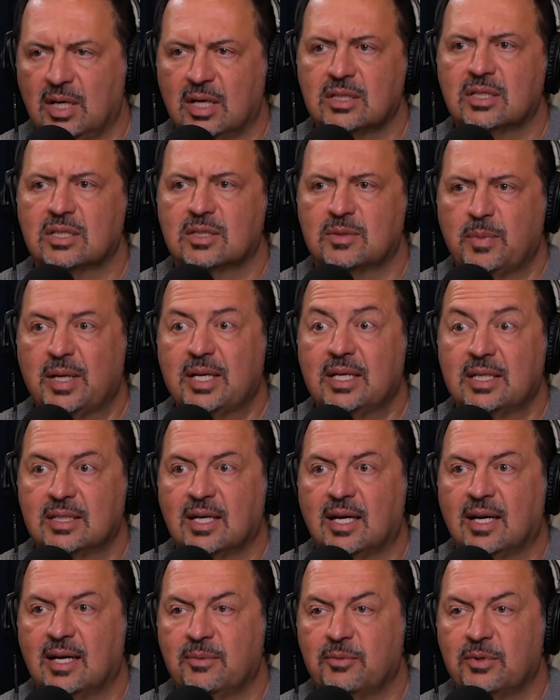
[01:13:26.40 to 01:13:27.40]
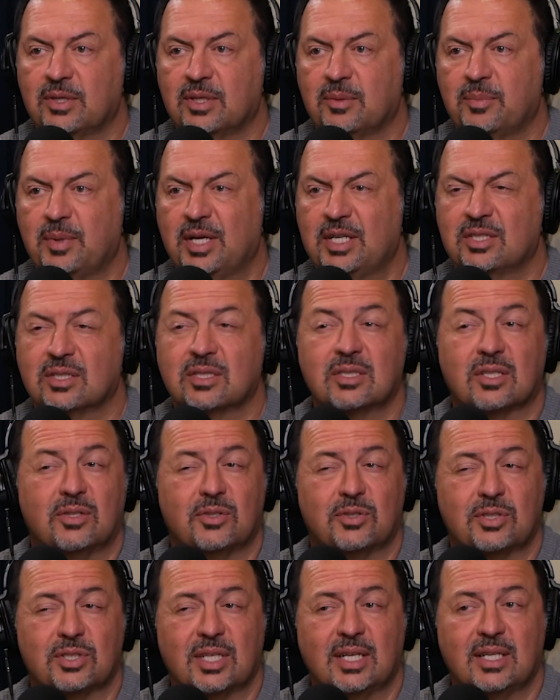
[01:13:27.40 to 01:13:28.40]
Yeah, just spending time with their patients,
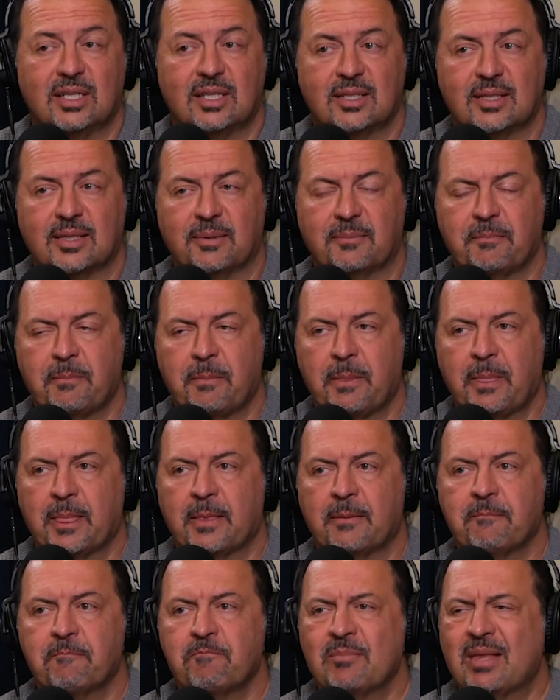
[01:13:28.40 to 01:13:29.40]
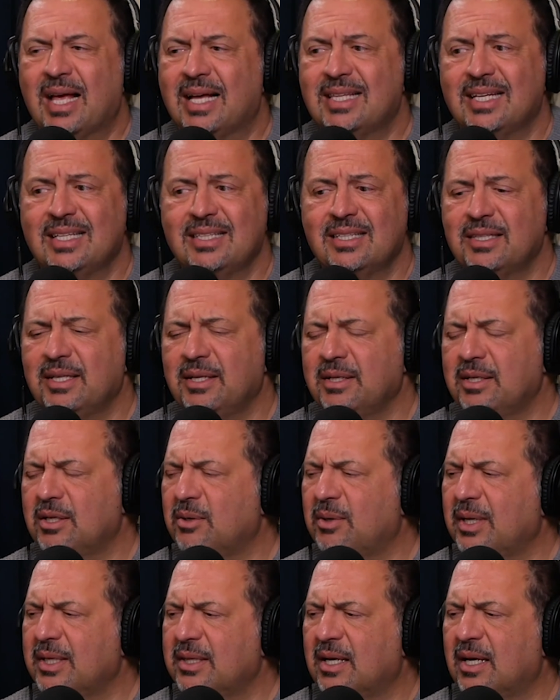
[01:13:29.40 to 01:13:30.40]
understanding them. At the end of the
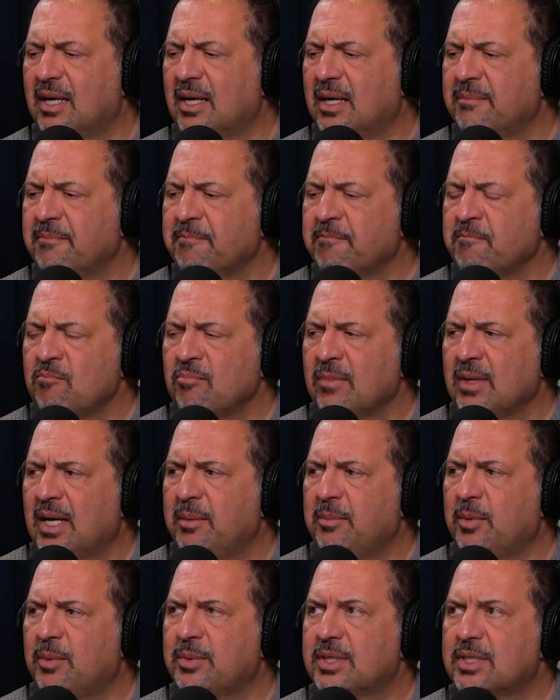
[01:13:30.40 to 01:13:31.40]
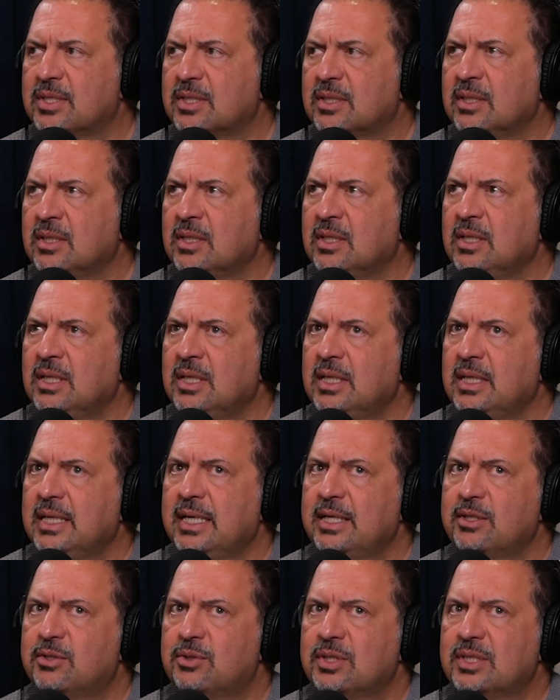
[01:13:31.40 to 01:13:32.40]
day, I remember this
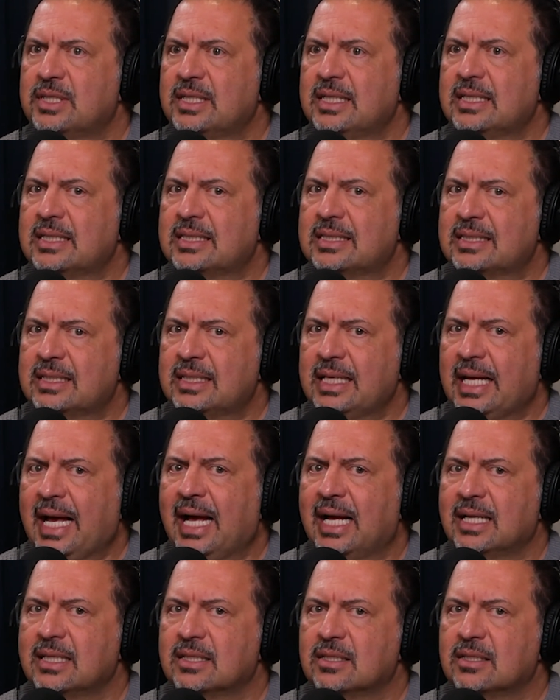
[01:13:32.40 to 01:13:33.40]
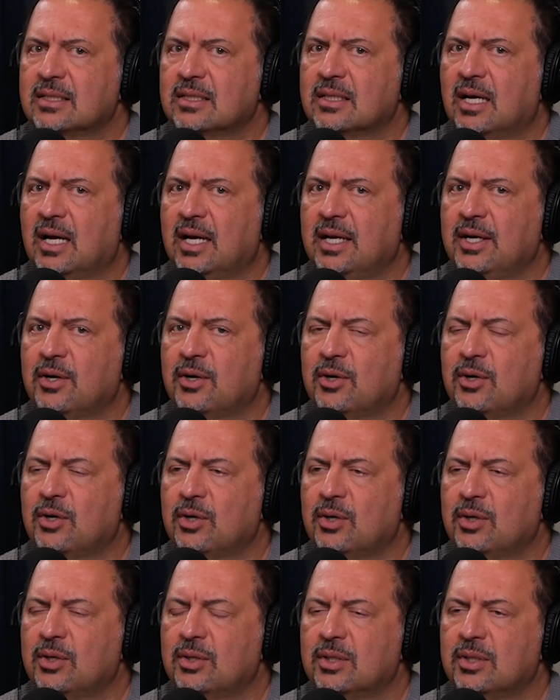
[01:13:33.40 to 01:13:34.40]
interesting stat I
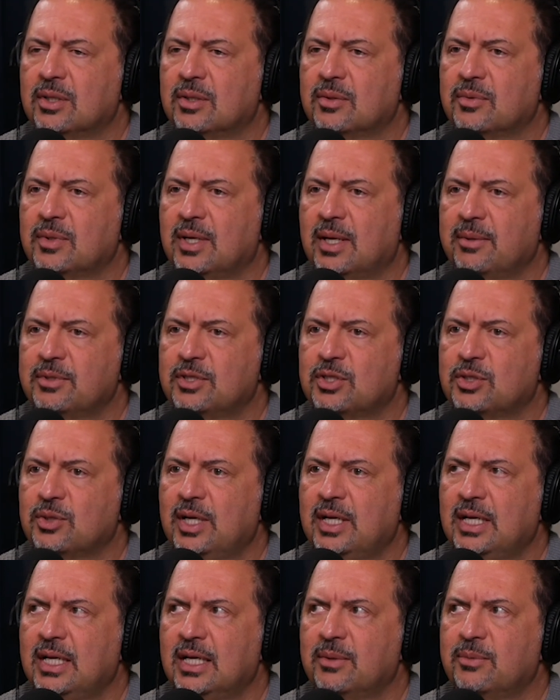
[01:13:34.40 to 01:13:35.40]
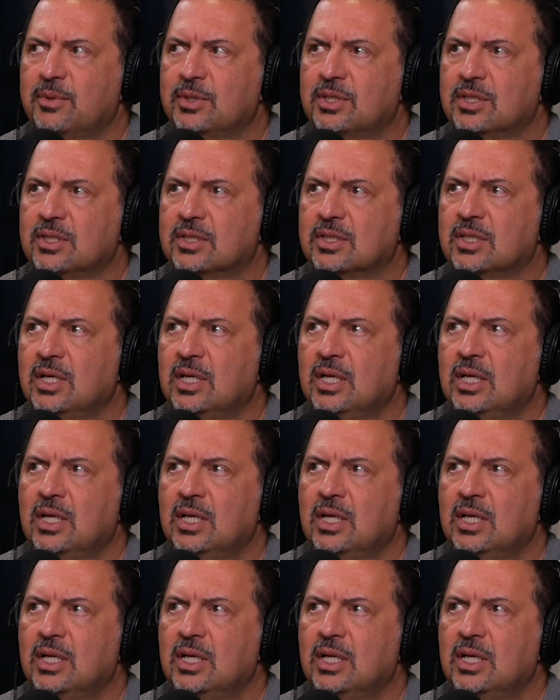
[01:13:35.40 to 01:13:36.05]
heard when I was training, which is,